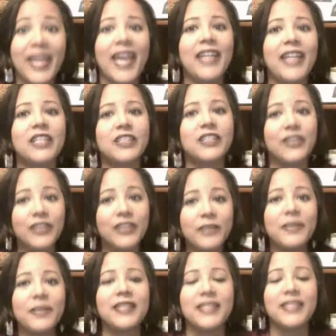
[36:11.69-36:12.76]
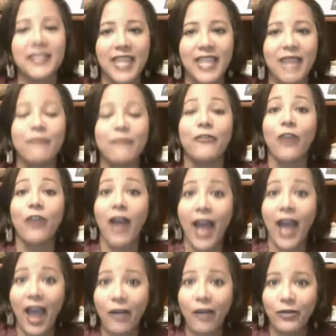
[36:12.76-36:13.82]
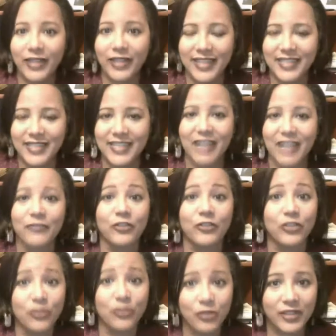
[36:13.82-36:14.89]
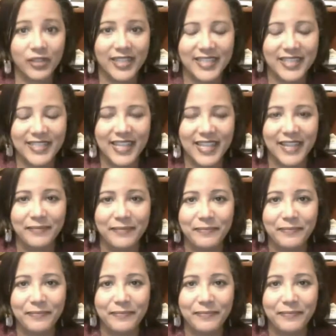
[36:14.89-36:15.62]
And it's going to be the same for our insight, for your insight.